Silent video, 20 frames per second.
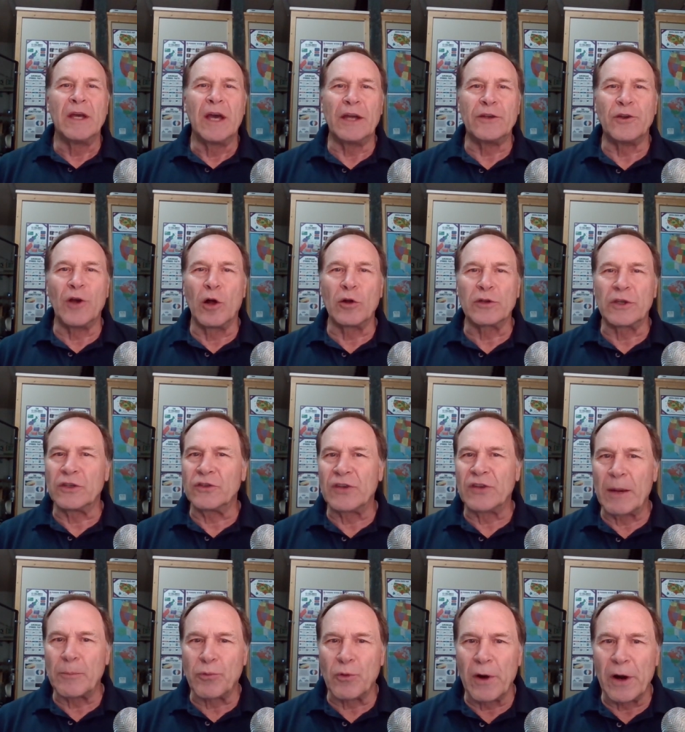adult
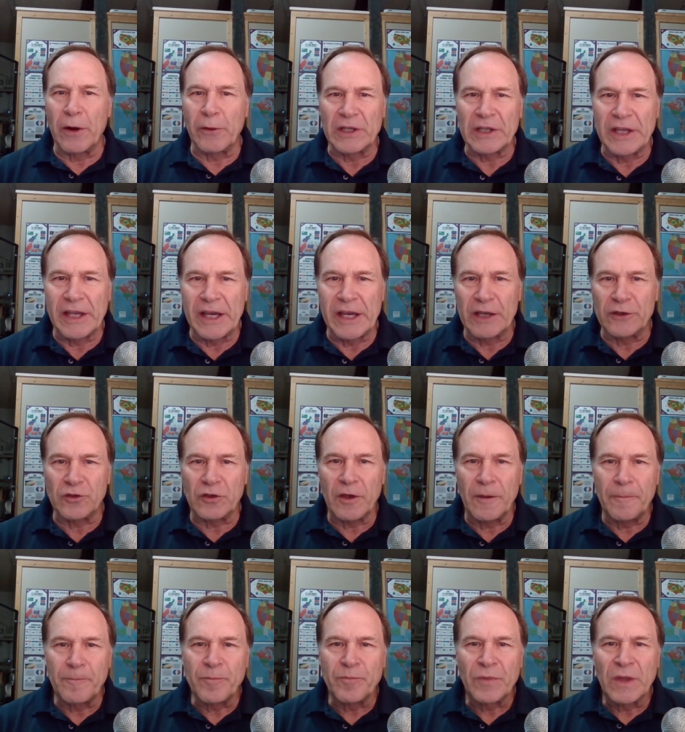contemporary list
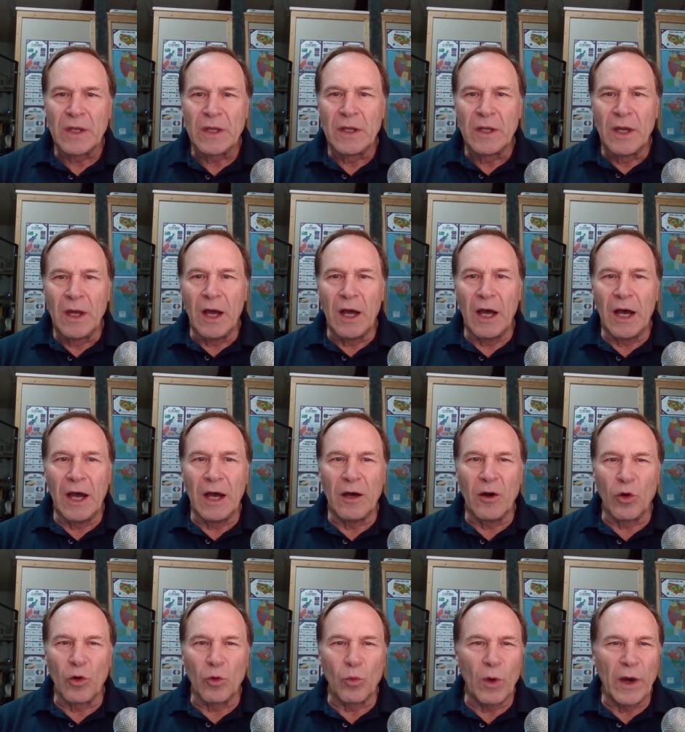
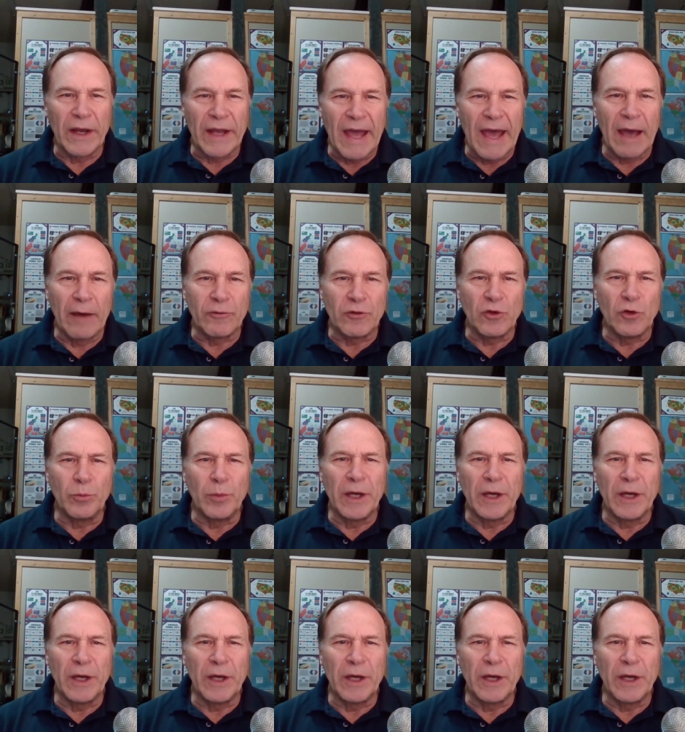or what have you.